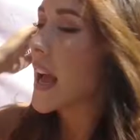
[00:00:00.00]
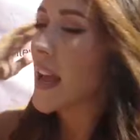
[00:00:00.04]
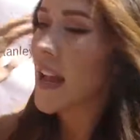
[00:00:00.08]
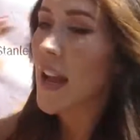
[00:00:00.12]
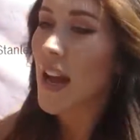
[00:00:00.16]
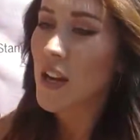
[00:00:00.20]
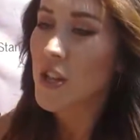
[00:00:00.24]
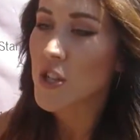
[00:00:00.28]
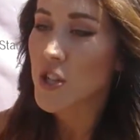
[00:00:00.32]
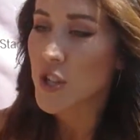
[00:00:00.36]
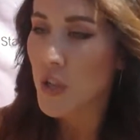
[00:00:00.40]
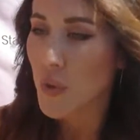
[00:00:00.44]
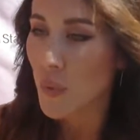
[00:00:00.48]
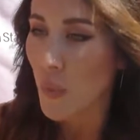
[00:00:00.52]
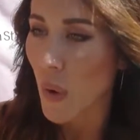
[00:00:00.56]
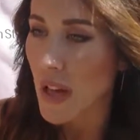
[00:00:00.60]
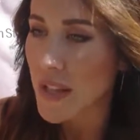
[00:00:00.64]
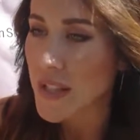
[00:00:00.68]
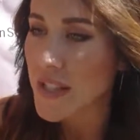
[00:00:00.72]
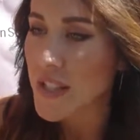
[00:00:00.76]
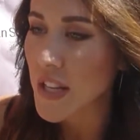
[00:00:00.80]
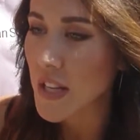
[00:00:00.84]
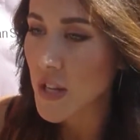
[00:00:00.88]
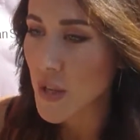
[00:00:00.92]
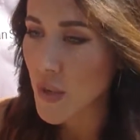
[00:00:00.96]
I actually
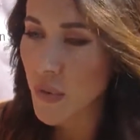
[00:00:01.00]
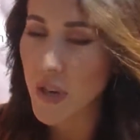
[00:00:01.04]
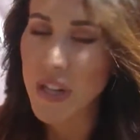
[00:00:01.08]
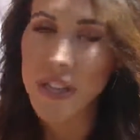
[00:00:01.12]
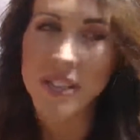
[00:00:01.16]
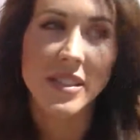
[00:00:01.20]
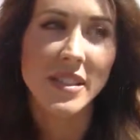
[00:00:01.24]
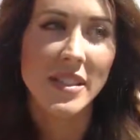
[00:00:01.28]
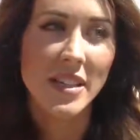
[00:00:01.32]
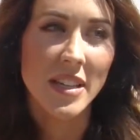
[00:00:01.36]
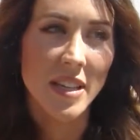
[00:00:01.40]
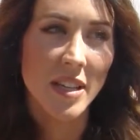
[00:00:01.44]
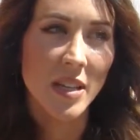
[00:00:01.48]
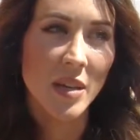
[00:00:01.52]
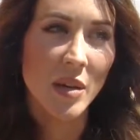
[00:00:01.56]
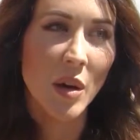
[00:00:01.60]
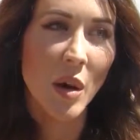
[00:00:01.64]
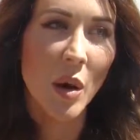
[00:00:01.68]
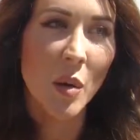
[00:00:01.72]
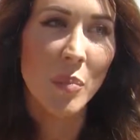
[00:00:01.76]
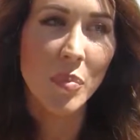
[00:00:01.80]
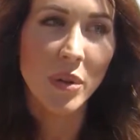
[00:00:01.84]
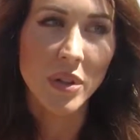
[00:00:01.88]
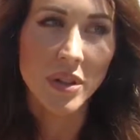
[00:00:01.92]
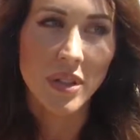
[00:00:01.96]
went to
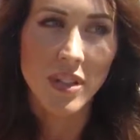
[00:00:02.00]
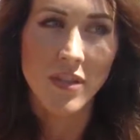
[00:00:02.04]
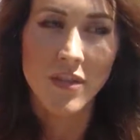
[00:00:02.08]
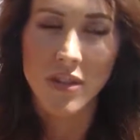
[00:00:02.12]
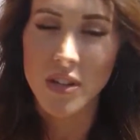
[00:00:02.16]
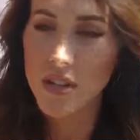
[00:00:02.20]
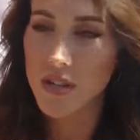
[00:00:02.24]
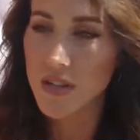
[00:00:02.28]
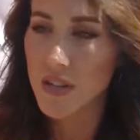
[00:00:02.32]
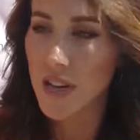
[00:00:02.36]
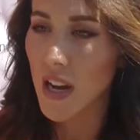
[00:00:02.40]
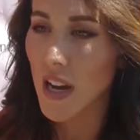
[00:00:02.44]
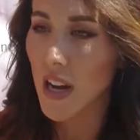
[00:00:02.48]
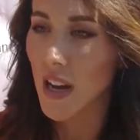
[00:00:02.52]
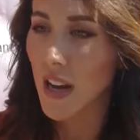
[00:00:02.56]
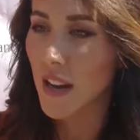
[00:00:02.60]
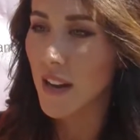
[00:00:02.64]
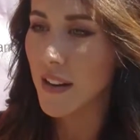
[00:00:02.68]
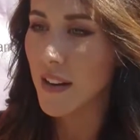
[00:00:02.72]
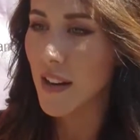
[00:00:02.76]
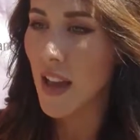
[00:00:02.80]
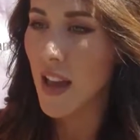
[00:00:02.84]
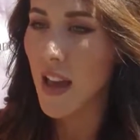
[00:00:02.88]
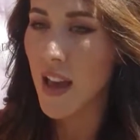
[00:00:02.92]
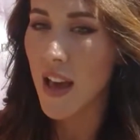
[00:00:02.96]
USC, believe it or
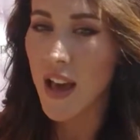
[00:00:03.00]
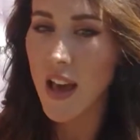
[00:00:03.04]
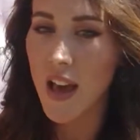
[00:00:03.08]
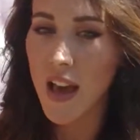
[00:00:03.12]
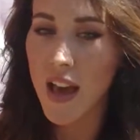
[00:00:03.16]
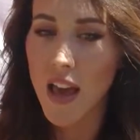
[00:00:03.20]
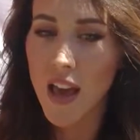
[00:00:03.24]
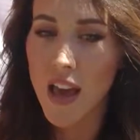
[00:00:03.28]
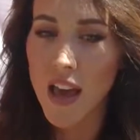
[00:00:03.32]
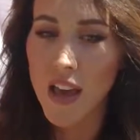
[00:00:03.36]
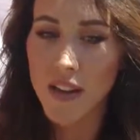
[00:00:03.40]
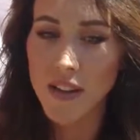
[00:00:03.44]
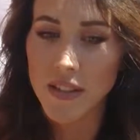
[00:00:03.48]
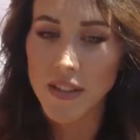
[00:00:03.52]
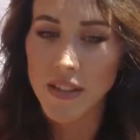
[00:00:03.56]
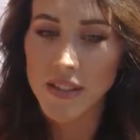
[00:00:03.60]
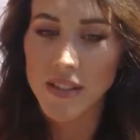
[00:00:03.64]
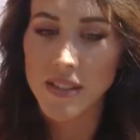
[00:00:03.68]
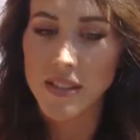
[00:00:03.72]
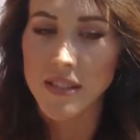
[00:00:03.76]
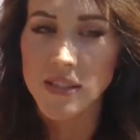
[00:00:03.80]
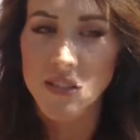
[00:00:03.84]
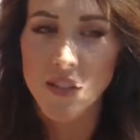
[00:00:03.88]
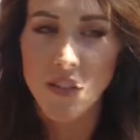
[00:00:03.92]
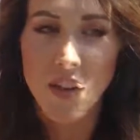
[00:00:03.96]
not, and
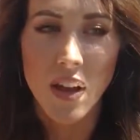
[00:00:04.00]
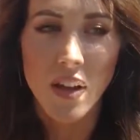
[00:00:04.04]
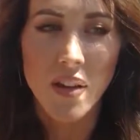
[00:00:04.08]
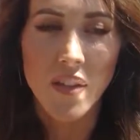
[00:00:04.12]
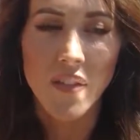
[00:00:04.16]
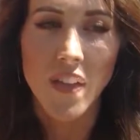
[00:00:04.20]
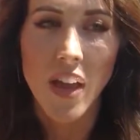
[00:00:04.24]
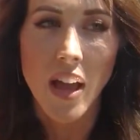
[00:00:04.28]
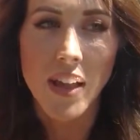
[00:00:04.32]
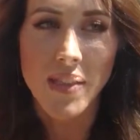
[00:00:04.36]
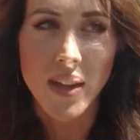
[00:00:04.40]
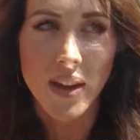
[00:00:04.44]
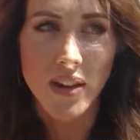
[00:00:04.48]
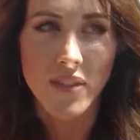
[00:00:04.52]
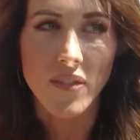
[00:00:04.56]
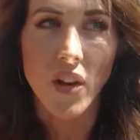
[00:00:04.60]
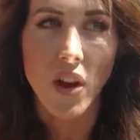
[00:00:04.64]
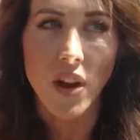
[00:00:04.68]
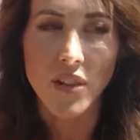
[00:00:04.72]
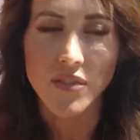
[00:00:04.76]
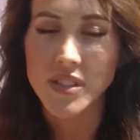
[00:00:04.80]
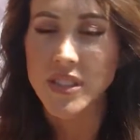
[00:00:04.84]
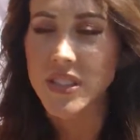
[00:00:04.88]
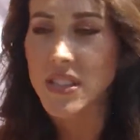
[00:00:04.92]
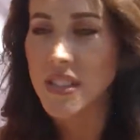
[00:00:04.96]
this is an event that
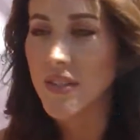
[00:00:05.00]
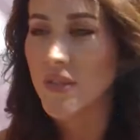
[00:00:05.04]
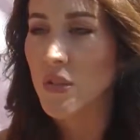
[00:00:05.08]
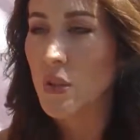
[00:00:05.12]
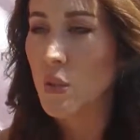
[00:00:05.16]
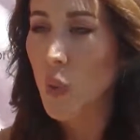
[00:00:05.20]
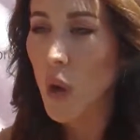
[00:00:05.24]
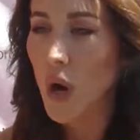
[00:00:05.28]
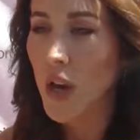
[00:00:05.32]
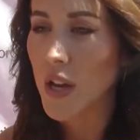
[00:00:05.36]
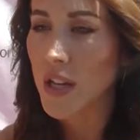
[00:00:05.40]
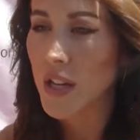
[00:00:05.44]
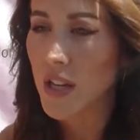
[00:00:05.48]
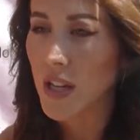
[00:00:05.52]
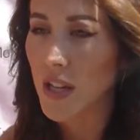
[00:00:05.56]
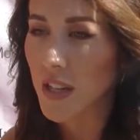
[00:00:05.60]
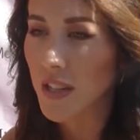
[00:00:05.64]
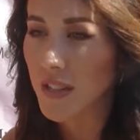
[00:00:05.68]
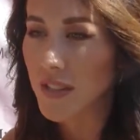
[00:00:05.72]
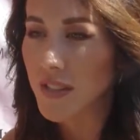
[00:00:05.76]
involves Stevie Wonder.